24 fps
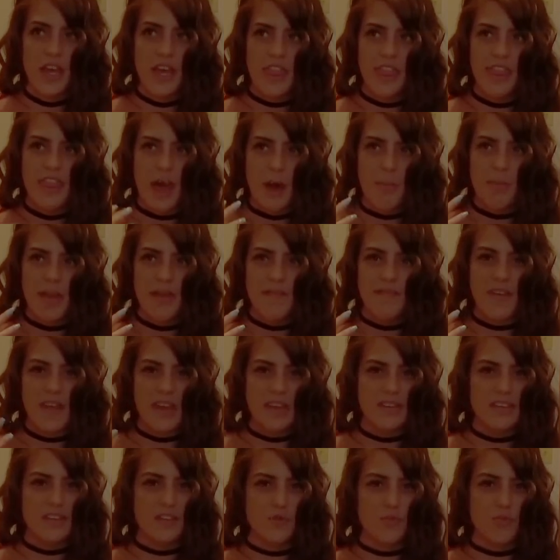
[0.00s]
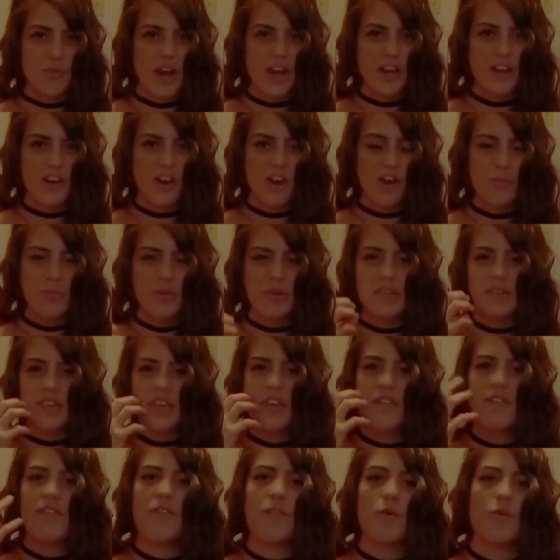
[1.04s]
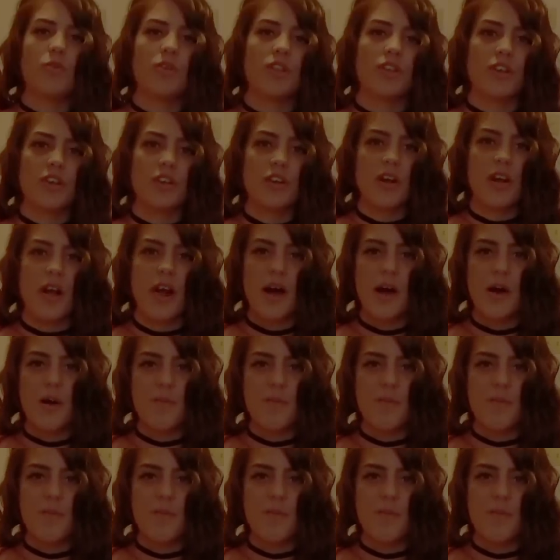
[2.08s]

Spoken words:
that my face is brighter, almost like fuller.